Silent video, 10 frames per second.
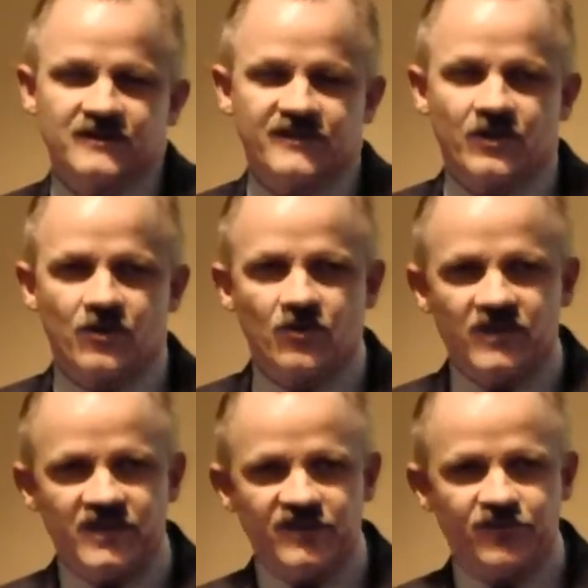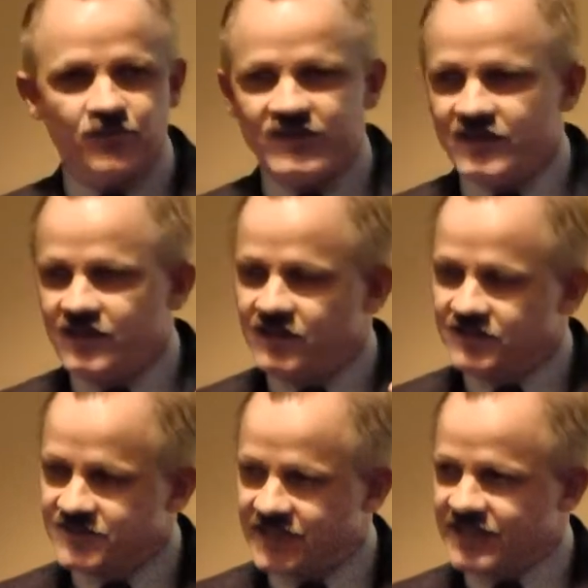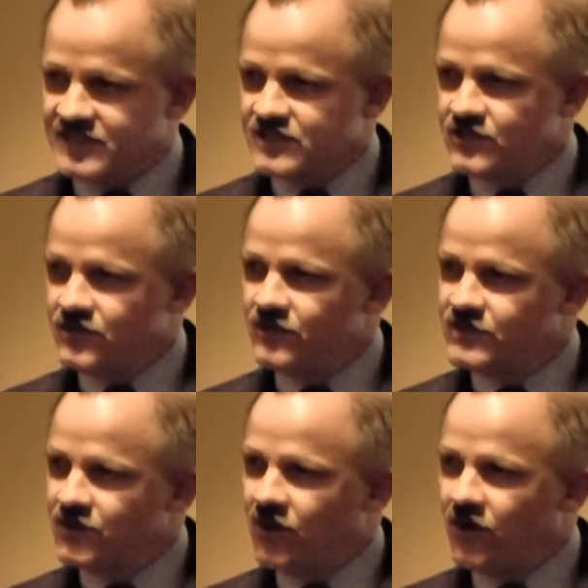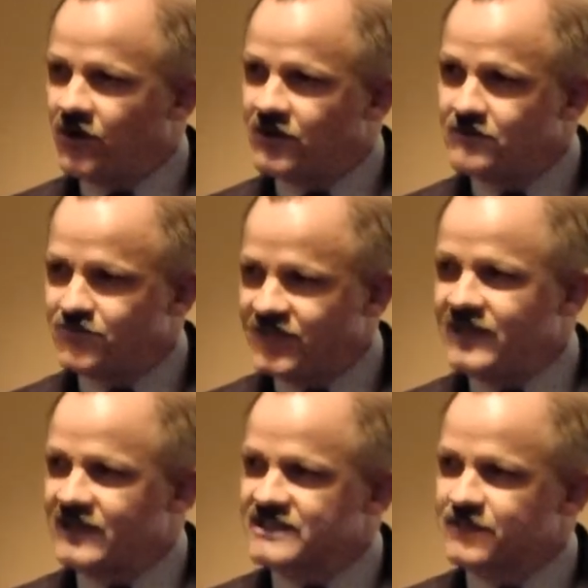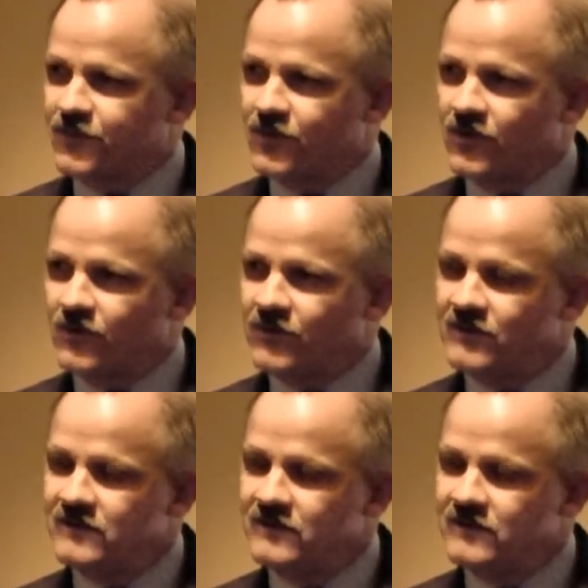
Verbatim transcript: So if we take to, to heart being superb,